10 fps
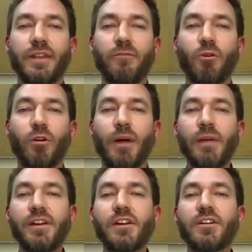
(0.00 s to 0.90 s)
Therefore, it
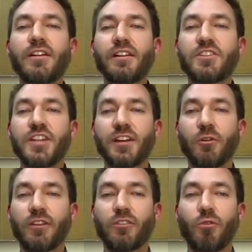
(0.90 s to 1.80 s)
might be a good idea to check
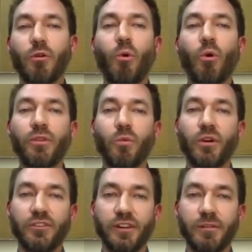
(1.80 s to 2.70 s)
your credit score more than
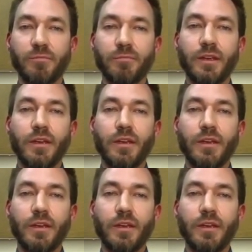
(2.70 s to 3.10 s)
once a year.